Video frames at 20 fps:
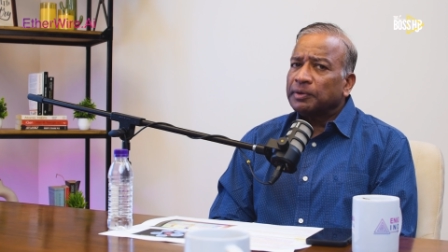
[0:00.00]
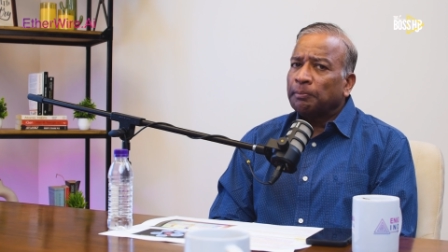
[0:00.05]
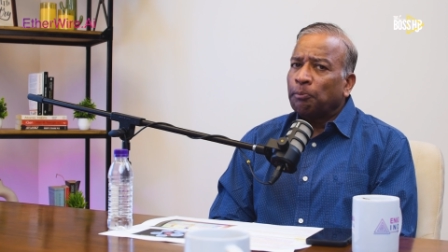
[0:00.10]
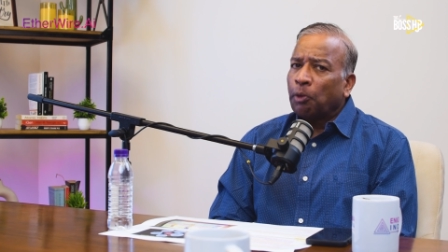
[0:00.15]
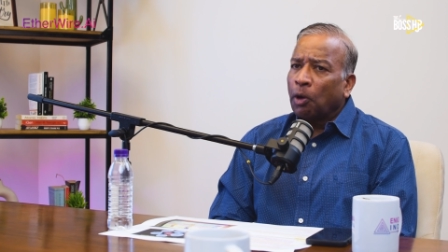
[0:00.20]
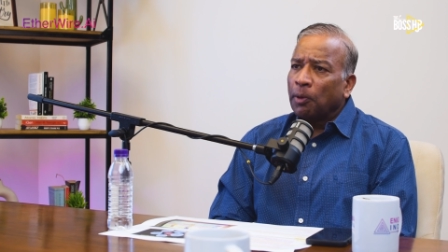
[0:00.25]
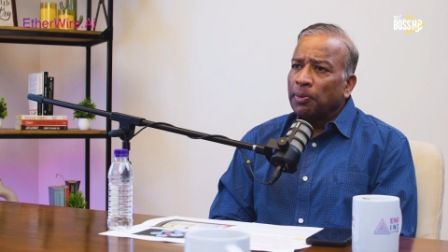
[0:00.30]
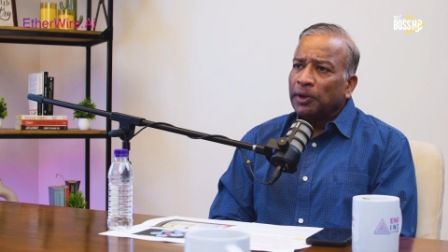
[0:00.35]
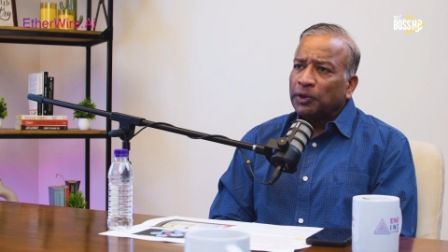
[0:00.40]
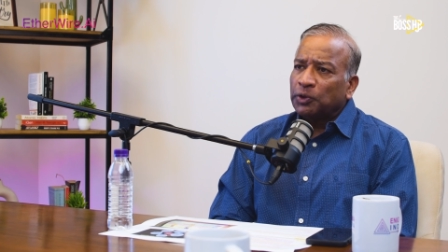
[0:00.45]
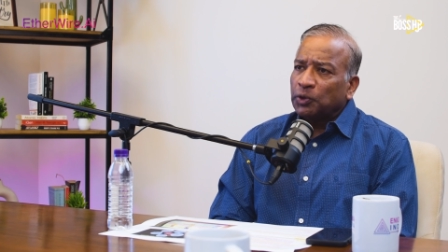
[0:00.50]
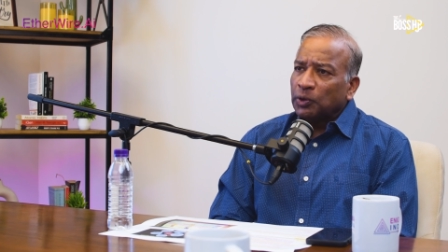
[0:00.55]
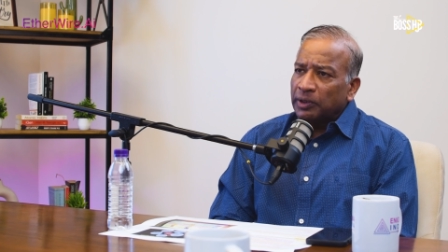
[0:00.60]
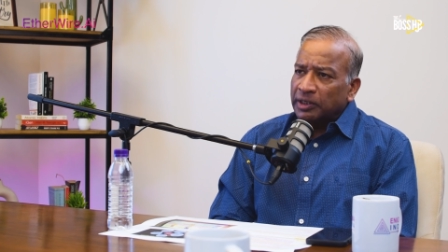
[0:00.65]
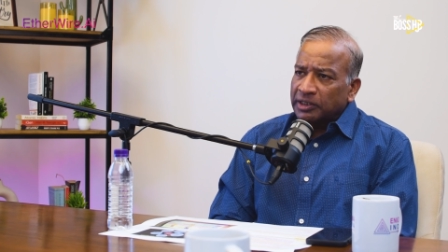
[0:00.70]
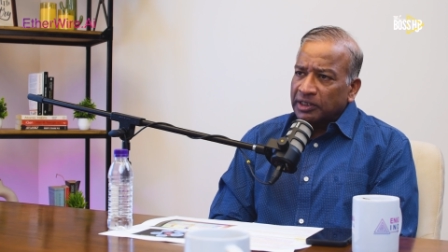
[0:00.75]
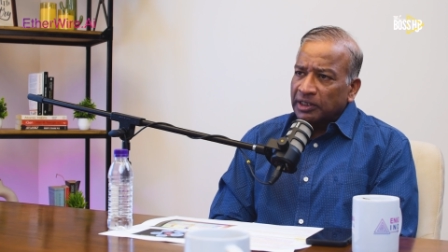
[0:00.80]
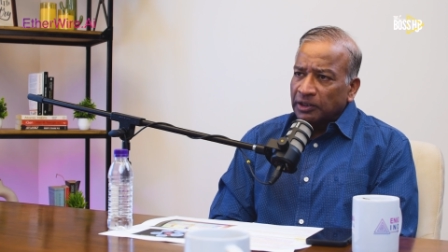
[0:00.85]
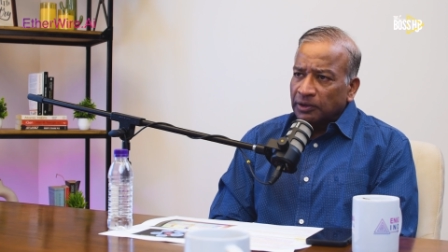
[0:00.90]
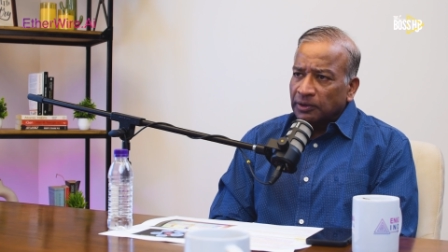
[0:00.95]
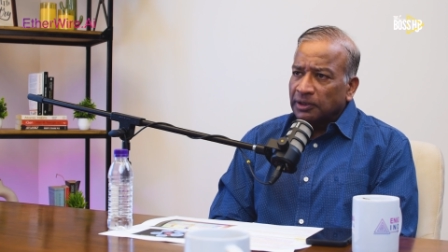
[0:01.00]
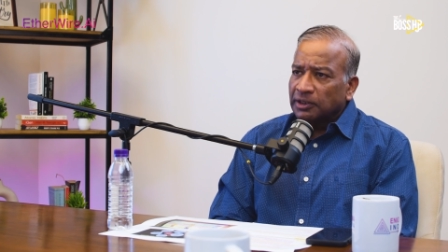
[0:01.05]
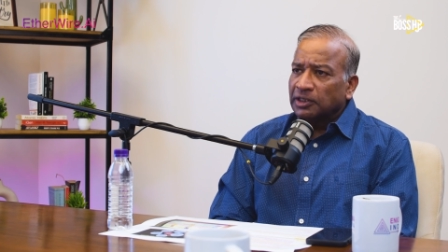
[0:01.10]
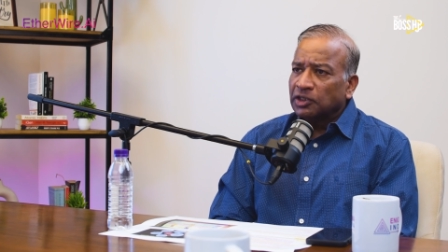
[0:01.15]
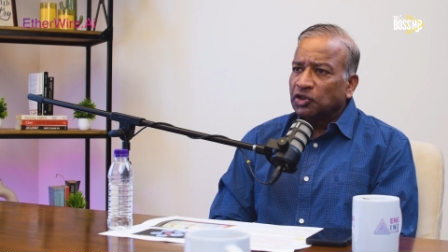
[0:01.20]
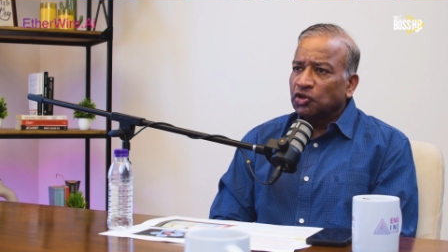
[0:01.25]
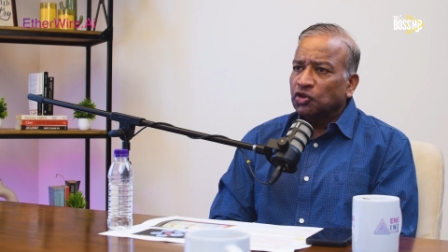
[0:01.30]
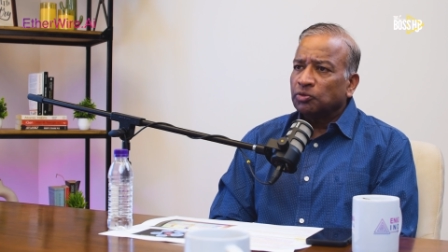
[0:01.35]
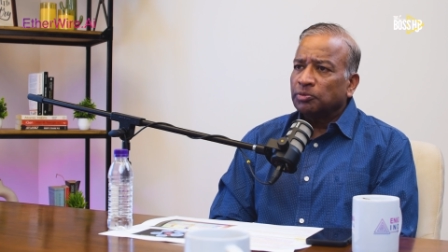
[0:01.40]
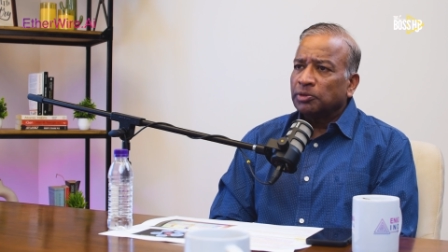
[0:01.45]
bothered to listen to the
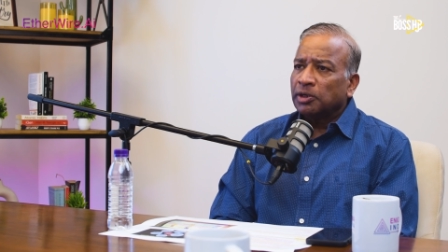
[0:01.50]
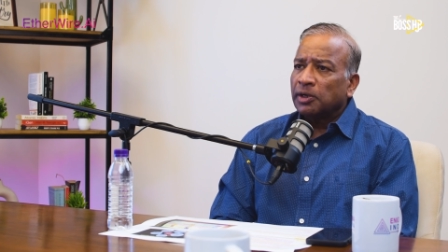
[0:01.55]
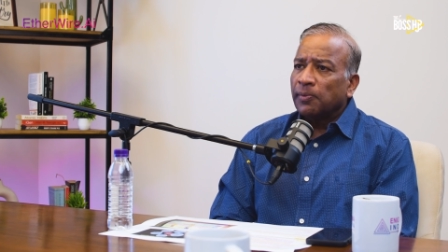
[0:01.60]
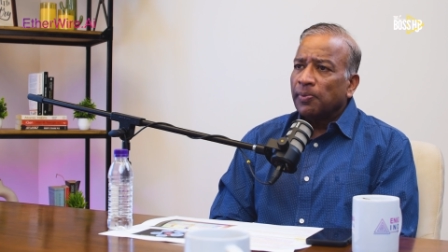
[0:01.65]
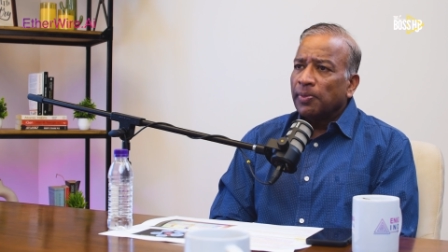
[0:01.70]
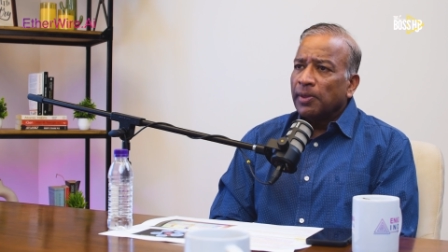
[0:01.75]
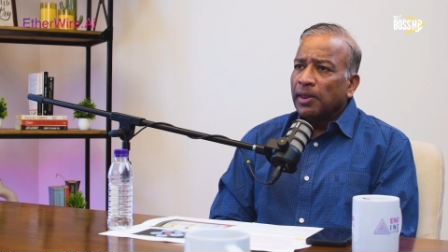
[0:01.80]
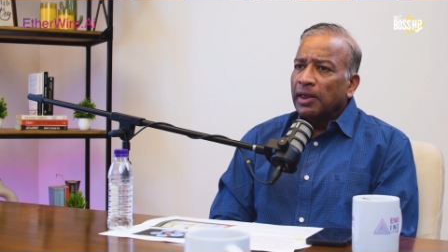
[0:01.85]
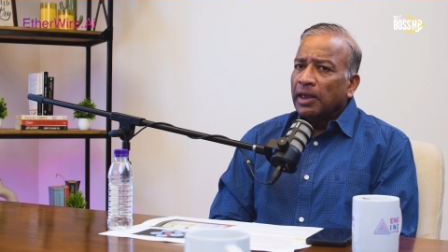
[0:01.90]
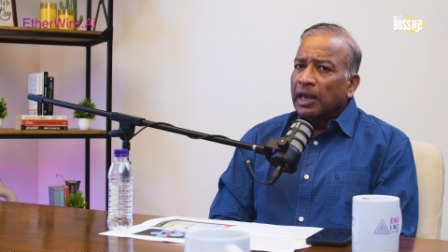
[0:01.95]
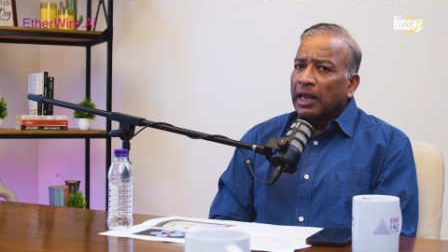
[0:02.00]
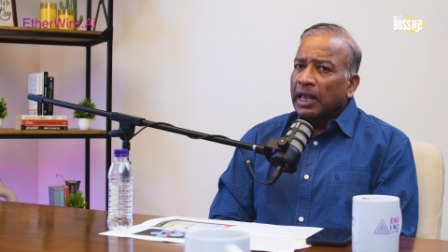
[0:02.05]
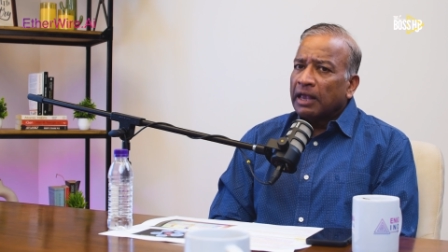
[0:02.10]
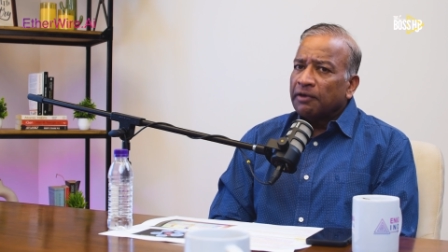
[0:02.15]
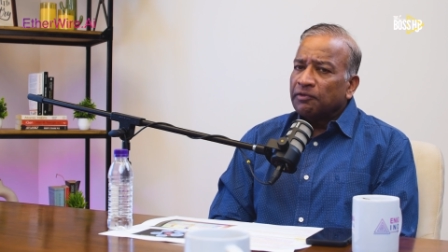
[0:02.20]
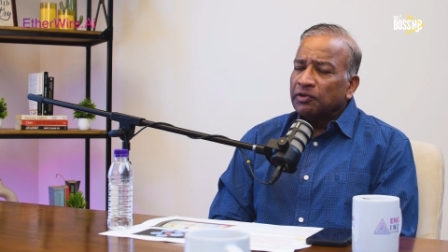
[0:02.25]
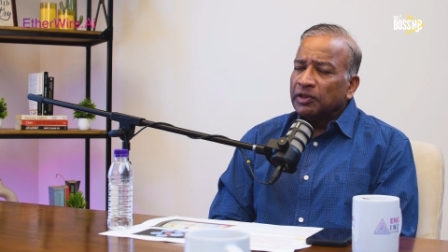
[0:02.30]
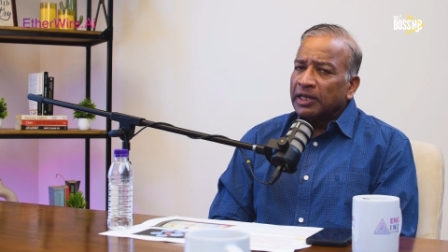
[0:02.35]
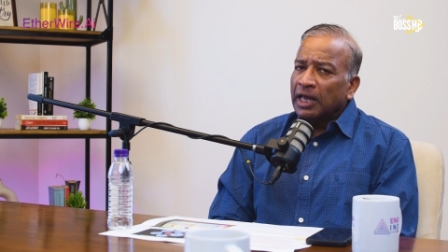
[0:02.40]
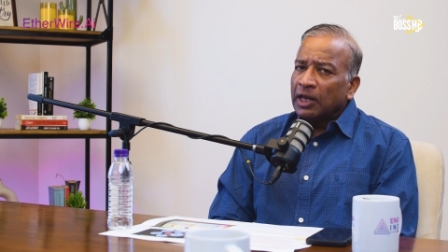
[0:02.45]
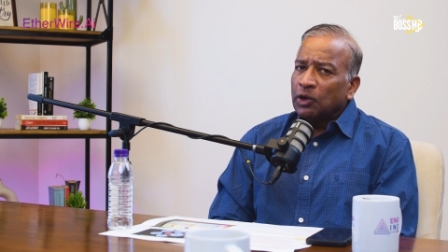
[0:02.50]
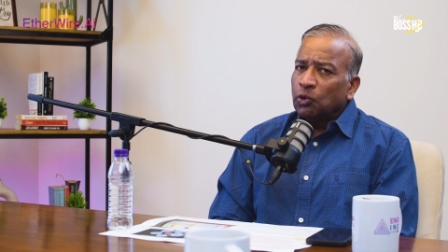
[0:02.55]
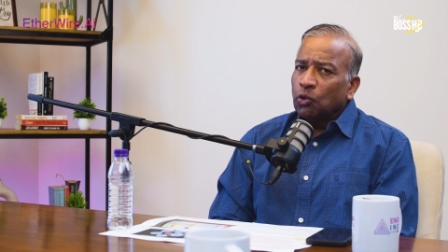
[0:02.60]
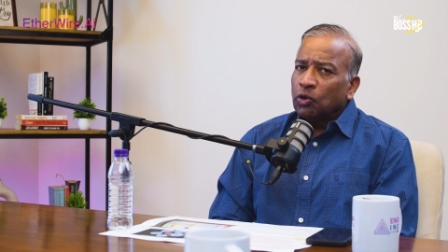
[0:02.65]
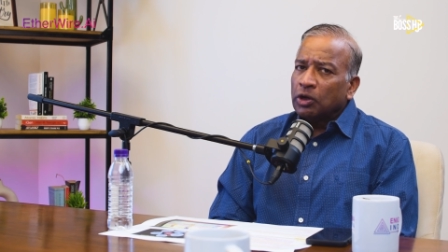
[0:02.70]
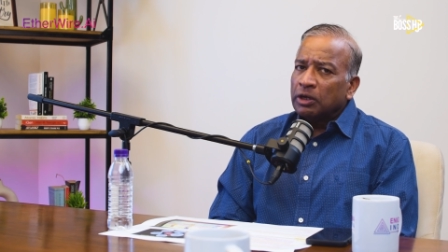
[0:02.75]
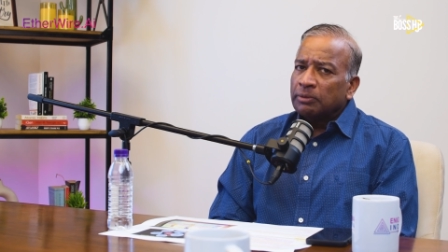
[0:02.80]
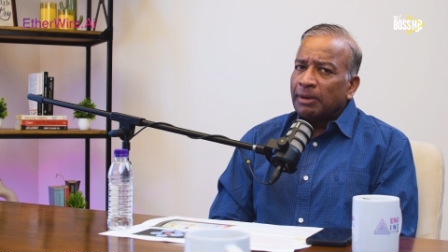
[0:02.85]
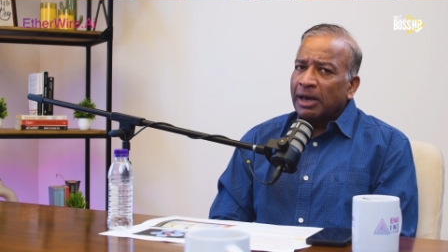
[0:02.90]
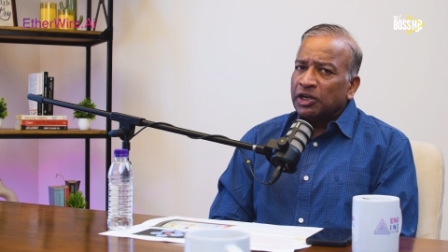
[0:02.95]
consumer, hmm given their
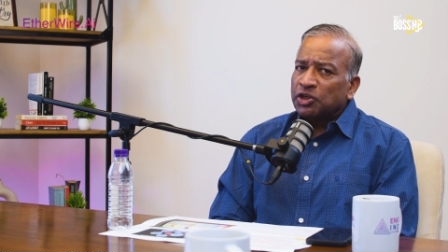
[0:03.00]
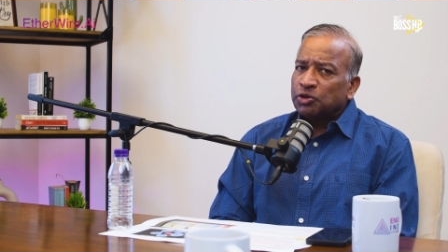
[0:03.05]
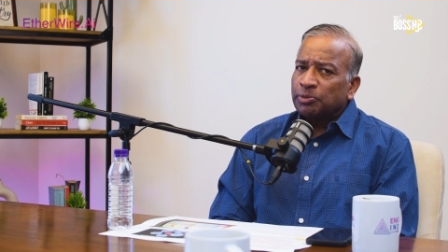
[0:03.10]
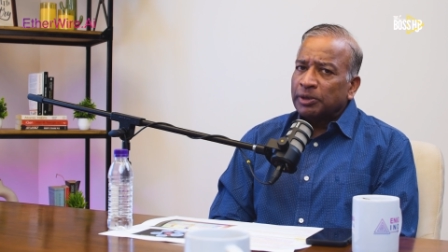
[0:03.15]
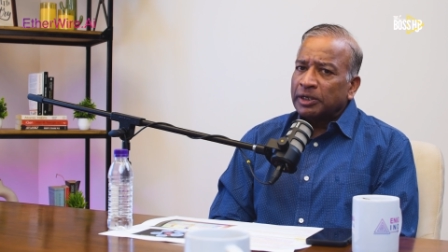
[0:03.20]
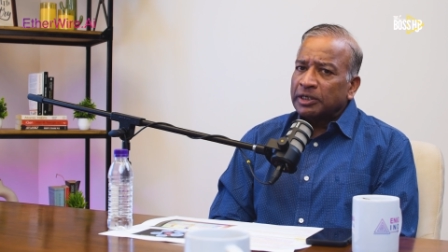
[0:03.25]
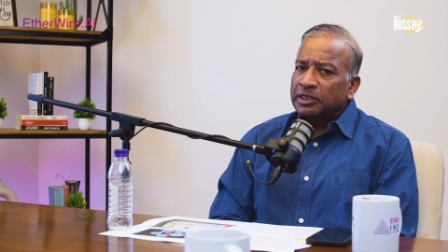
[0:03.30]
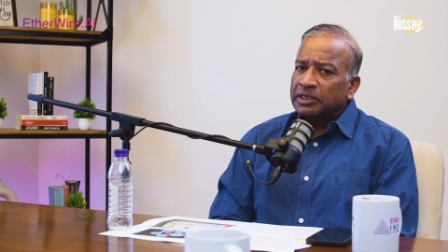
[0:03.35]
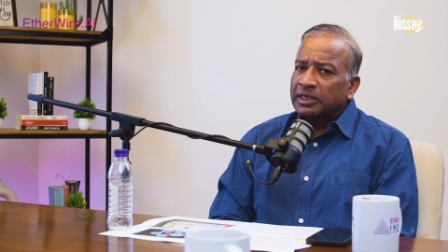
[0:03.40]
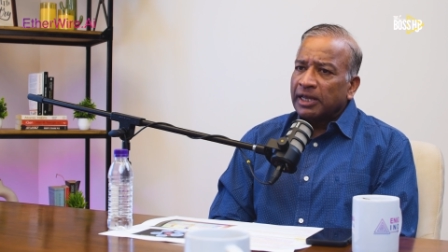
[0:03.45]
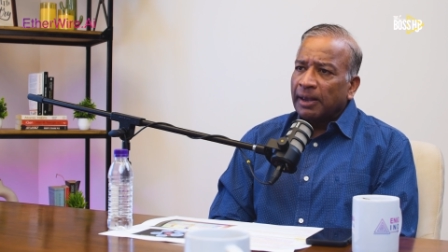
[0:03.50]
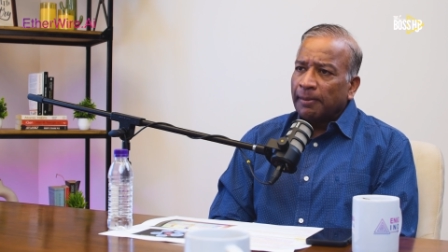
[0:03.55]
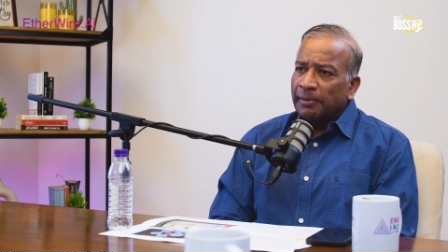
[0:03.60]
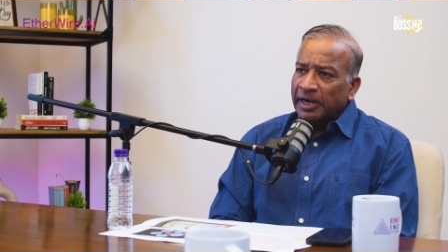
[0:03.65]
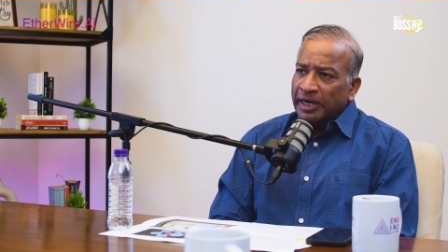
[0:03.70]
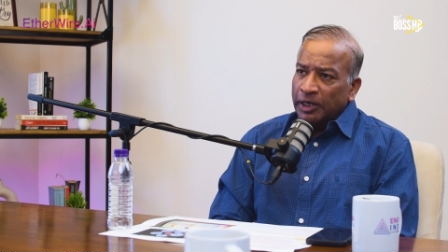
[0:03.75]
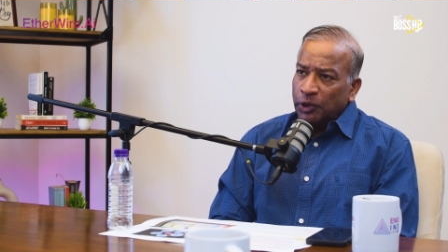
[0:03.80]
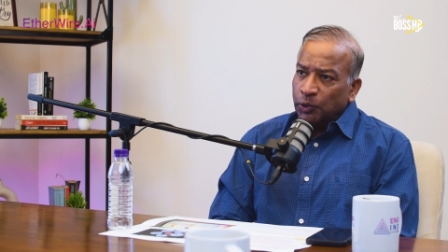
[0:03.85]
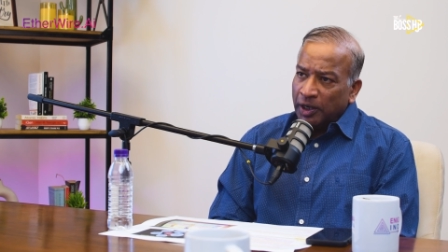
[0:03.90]
local managements the ability